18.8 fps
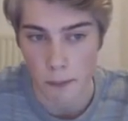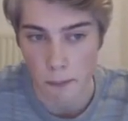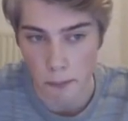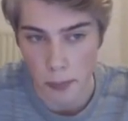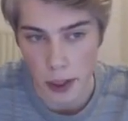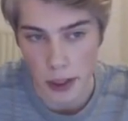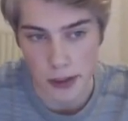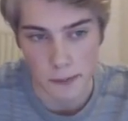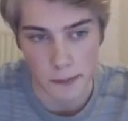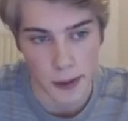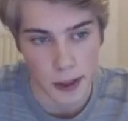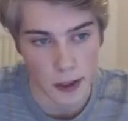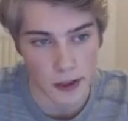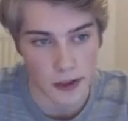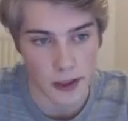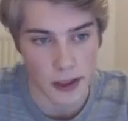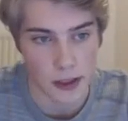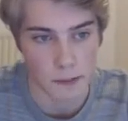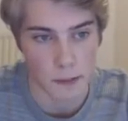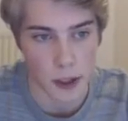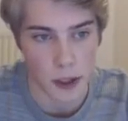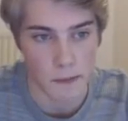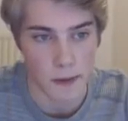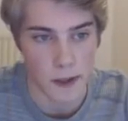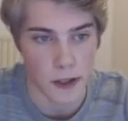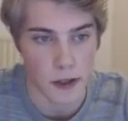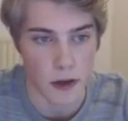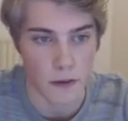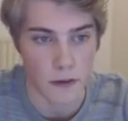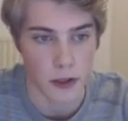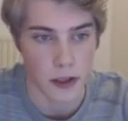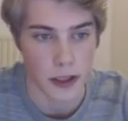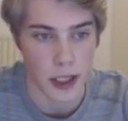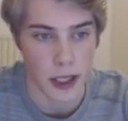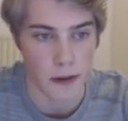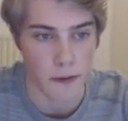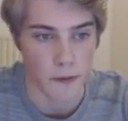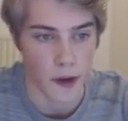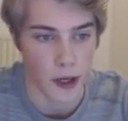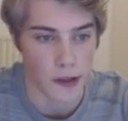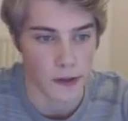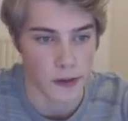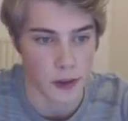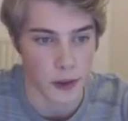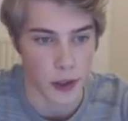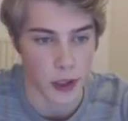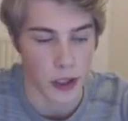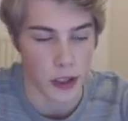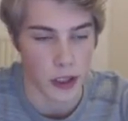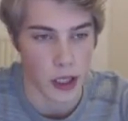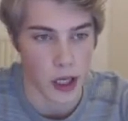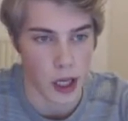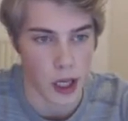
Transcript: But because this bishop is covering the a5 square,